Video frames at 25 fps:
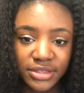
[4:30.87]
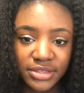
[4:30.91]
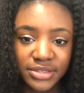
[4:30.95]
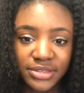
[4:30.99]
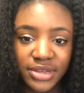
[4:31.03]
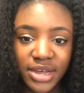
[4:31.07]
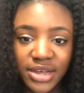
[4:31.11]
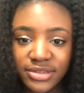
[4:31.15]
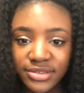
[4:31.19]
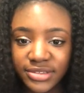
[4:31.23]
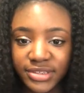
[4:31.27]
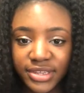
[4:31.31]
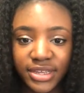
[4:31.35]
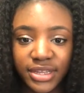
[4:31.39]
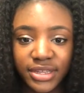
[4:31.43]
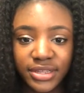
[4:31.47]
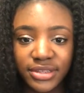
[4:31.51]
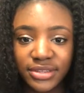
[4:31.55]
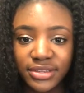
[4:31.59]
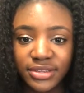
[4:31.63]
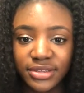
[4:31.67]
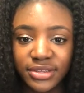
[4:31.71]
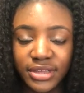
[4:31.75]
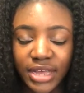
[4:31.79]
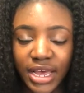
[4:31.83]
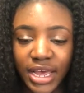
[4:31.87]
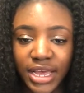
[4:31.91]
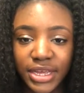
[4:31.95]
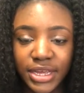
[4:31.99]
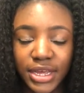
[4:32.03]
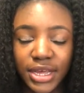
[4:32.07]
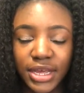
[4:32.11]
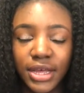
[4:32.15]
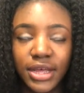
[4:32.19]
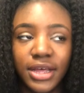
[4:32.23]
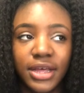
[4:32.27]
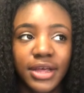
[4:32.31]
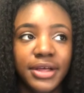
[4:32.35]
doesn't,
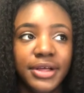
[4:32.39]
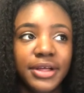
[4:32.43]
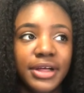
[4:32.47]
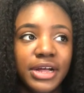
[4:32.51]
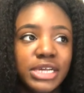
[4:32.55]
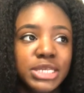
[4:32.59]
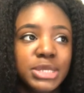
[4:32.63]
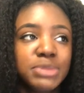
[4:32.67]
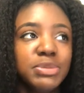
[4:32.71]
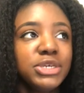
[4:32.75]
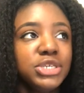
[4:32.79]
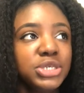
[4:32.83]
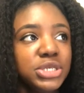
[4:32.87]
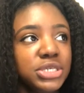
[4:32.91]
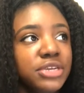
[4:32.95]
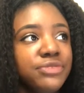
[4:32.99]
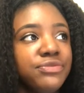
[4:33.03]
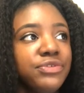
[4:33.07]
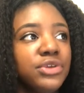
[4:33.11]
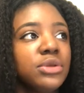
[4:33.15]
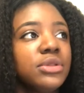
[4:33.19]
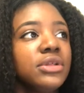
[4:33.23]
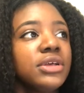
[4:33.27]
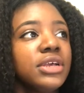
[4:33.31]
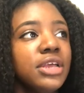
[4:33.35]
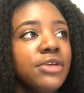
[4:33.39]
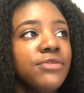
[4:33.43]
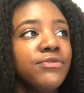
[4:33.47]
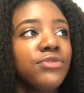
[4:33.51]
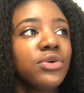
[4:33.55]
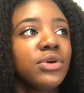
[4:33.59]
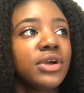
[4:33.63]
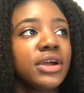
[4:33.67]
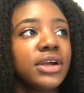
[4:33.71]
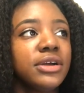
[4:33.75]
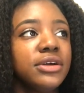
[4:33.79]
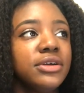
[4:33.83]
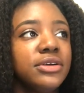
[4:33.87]
especially if you're looking
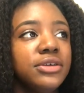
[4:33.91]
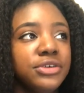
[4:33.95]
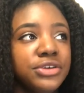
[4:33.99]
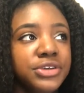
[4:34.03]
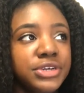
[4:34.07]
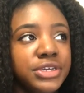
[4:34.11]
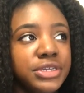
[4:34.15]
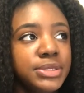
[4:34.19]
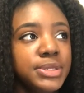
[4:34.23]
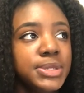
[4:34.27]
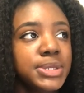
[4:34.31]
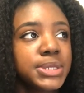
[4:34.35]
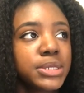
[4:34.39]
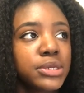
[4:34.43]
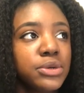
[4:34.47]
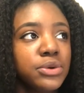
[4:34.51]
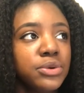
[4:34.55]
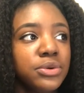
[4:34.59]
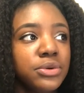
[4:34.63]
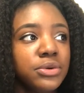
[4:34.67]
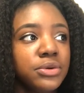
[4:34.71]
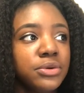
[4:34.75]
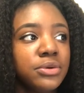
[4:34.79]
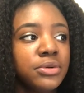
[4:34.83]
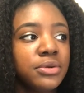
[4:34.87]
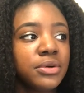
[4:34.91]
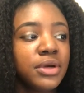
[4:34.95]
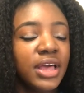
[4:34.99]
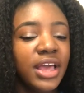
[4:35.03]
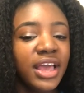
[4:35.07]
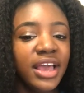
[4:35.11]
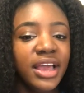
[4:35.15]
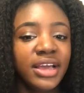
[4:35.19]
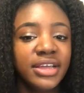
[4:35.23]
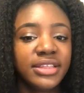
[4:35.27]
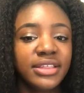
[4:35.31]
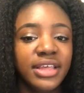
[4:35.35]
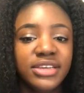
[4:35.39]
for a good school,
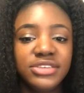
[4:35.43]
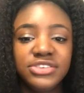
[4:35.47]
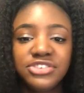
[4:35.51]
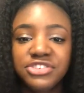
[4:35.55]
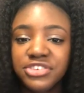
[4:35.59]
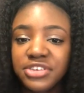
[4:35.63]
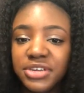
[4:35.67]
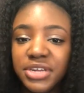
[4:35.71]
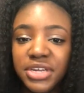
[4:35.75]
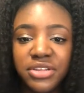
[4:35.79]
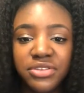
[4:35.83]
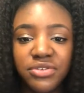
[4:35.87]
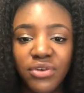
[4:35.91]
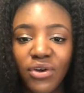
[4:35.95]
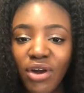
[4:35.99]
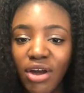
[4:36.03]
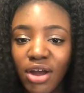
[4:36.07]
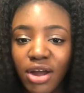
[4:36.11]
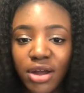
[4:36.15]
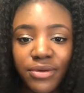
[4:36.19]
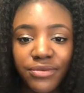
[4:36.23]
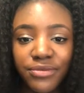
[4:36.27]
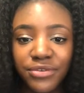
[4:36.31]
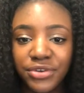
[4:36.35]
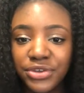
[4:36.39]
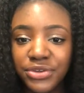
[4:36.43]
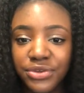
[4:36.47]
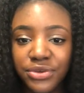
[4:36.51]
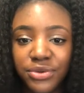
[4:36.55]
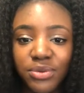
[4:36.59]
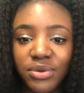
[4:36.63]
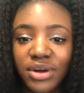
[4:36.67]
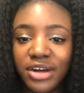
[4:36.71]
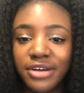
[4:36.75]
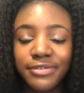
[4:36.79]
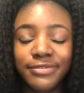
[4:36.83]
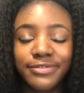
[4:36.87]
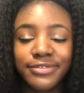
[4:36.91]
they shouldn't offer
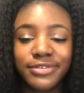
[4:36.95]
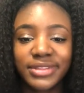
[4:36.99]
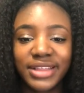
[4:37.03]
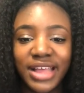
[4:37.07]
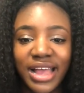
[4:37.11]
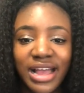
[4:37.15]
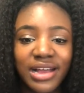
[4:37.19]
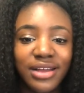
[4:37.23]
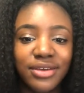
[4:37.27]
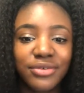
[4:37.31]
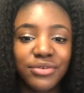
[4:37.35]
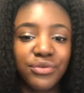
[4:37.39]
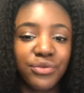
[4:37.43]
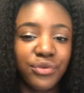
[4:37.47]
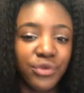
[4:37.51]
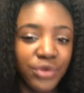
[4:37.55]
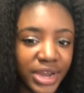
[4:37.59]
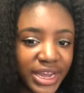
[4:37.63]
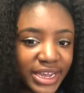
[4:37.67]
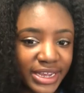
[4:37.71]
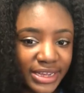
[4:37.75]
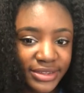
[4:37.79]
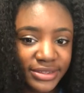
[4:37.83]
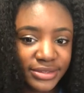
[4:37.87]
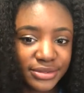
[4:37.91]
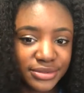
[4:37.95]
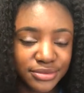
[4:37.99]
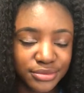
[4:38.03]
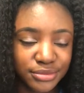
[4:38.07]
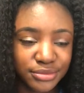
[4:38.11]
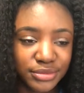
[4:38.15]
you a flat rate,